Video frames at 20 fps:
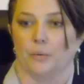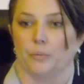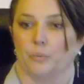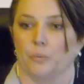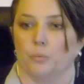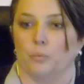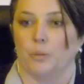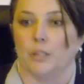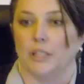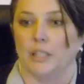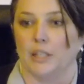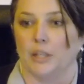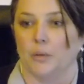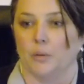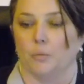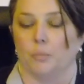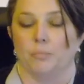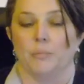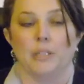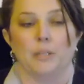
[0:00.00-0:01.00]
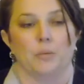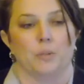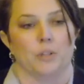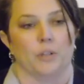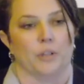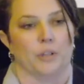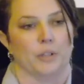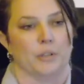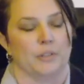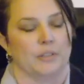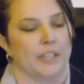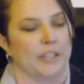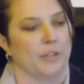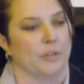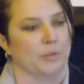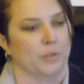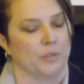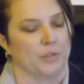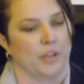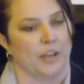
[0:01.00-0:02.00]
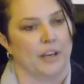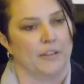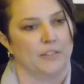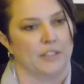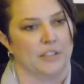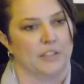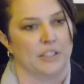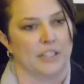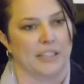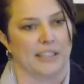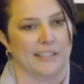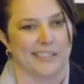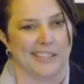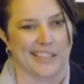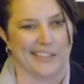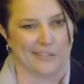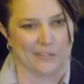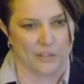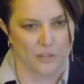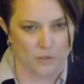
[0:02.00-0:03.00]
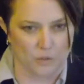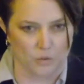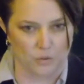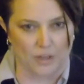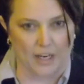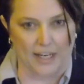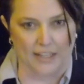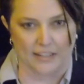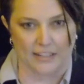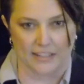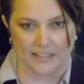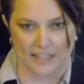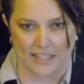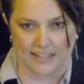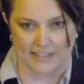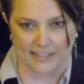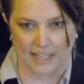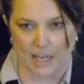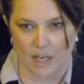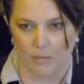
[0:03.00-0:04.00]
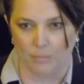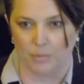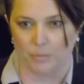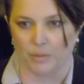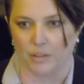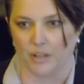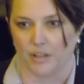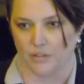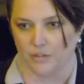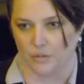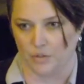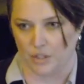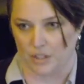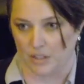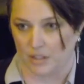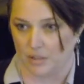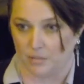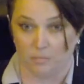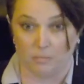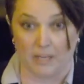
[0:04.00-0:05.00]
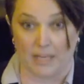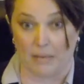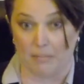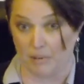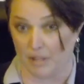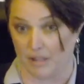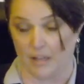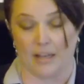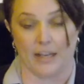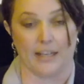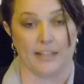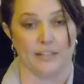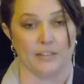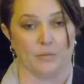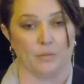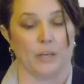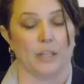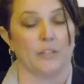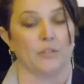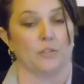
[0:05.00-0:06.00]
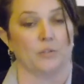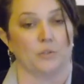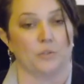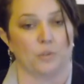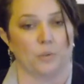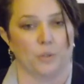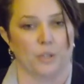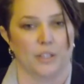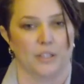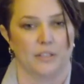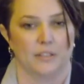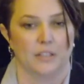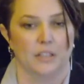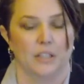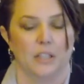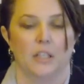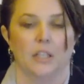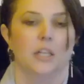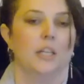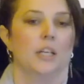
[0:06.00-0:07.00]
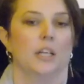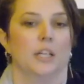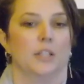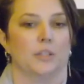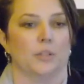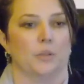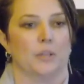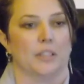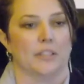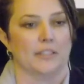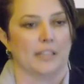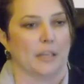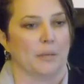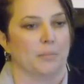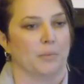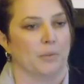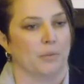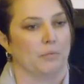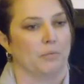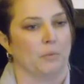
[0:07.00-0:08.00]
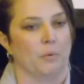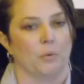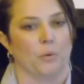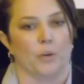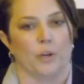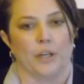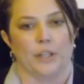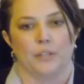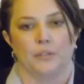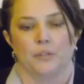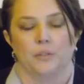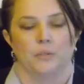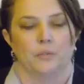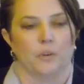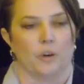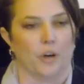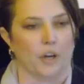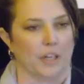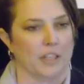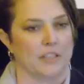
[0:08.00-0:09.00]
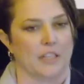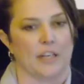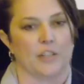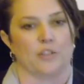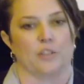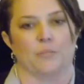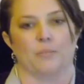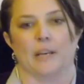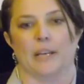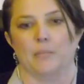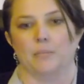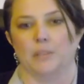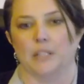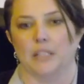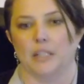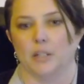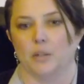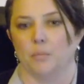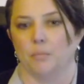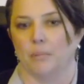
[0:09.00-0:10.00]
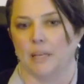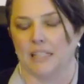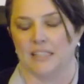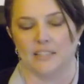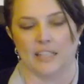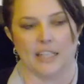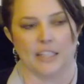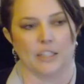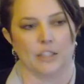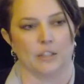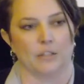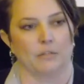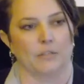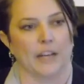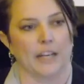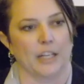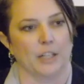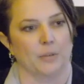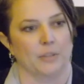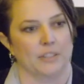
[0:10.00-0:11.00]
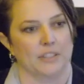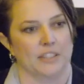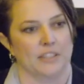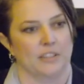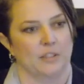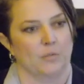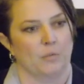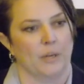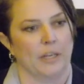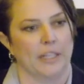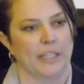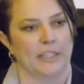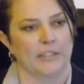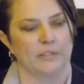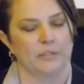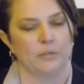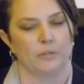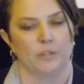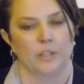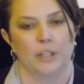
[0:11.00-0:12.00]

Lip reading: We meet with our stakeholders often to kind of drag these things out, but we also just empathize and write user stories. So an example for architecture might be maintaining your fire resistant rating